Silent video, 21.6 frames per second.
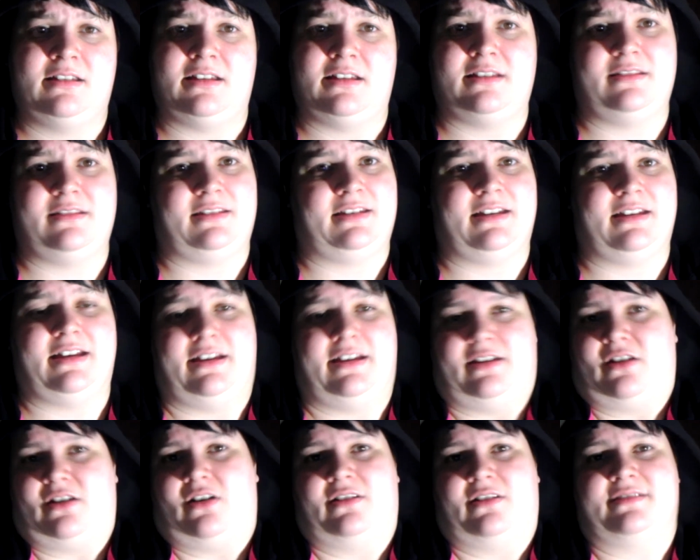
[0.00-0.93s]

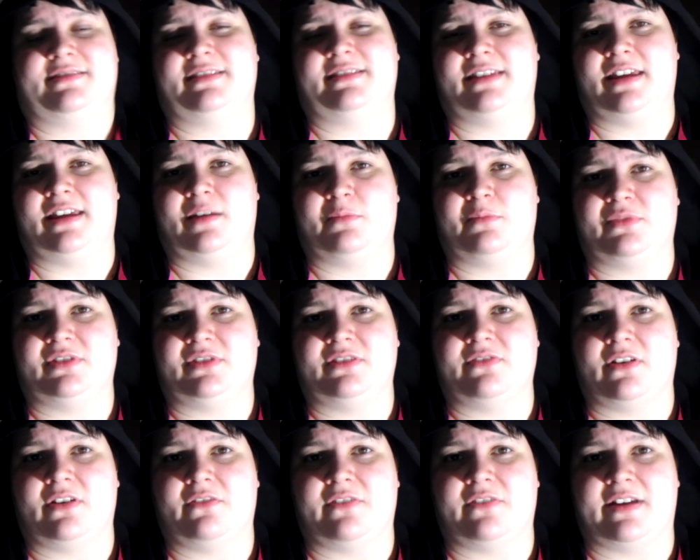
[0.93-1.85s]
I honestly can't
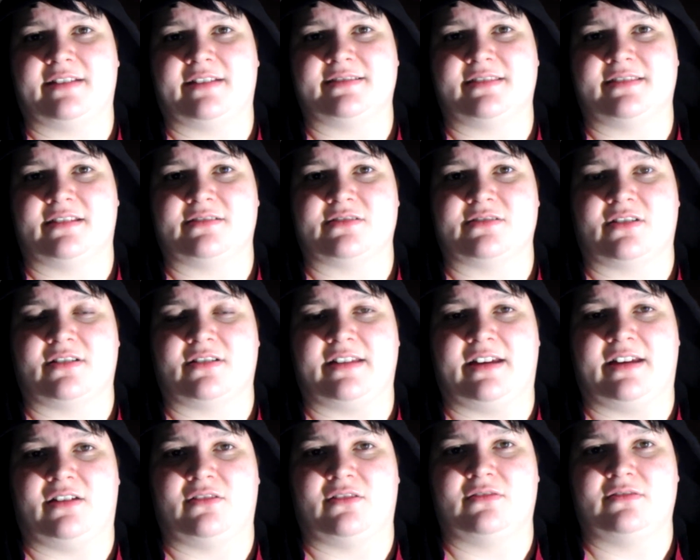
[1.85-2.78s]
believe how fast things are
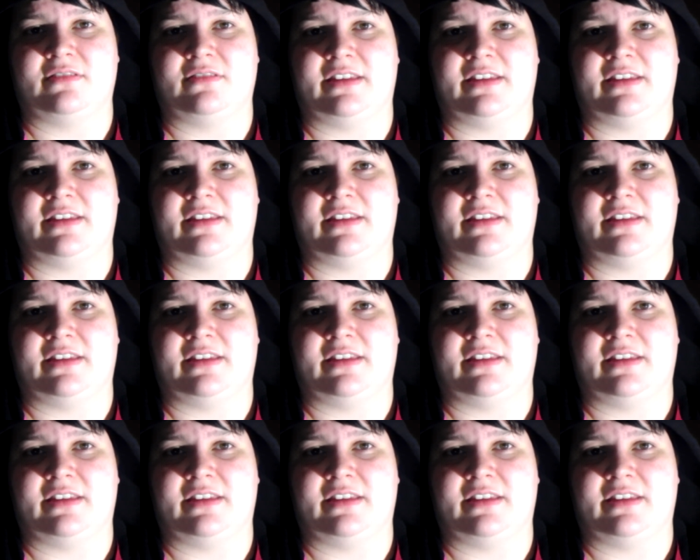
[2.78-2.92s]
now.